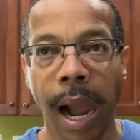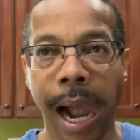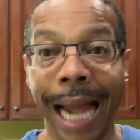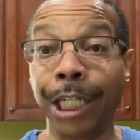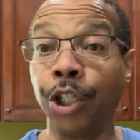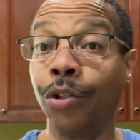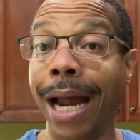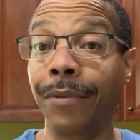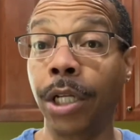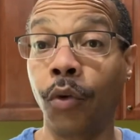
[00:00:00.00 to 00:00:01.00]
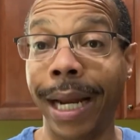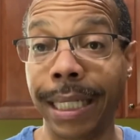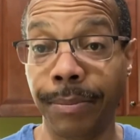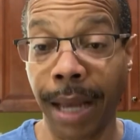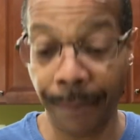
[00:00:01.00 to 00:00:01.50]
I do not
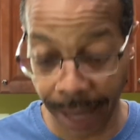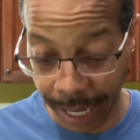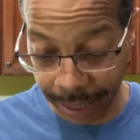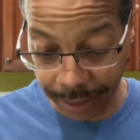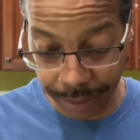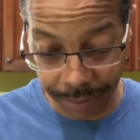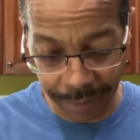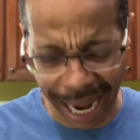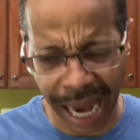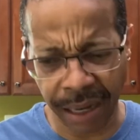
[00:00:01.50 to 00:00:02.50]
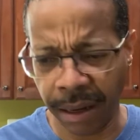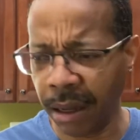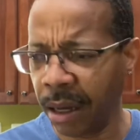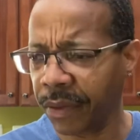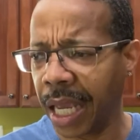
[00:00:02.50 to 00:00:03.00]
regret my past. I
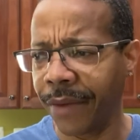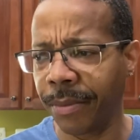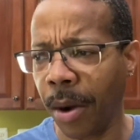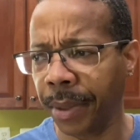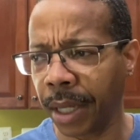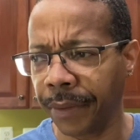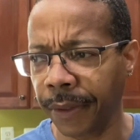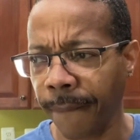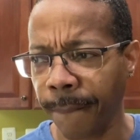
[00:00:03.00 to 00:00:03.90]
love every moment of it.